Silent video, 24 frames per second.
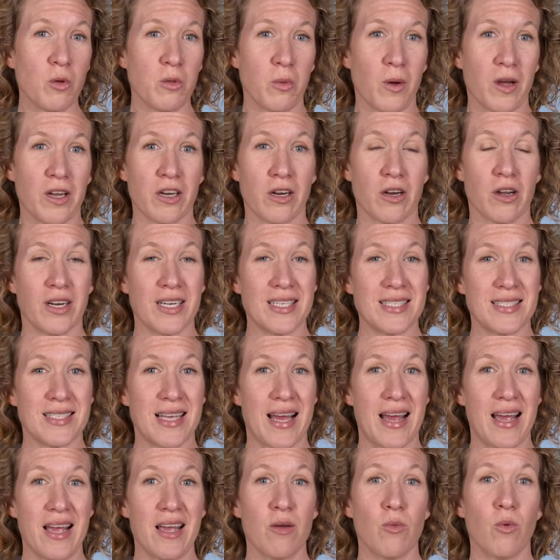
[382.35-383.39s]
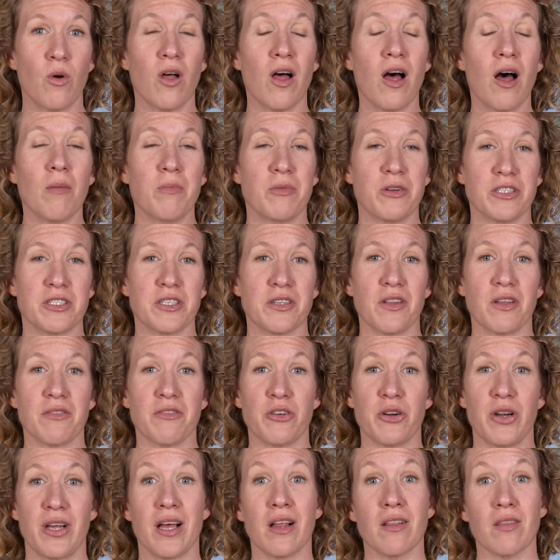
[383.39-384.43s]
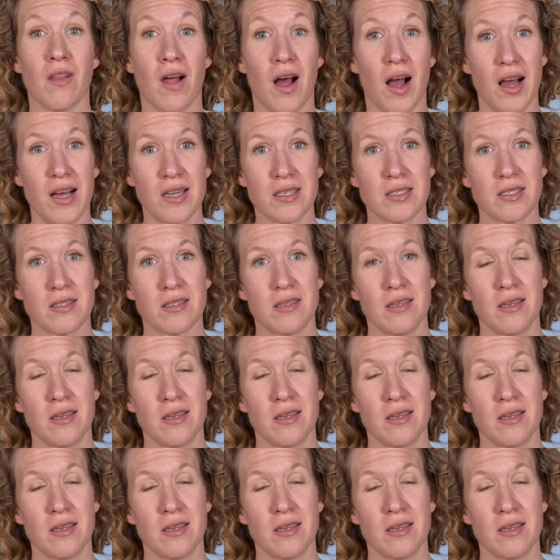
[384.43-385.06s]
with what you're going to say will help your delivery a lot.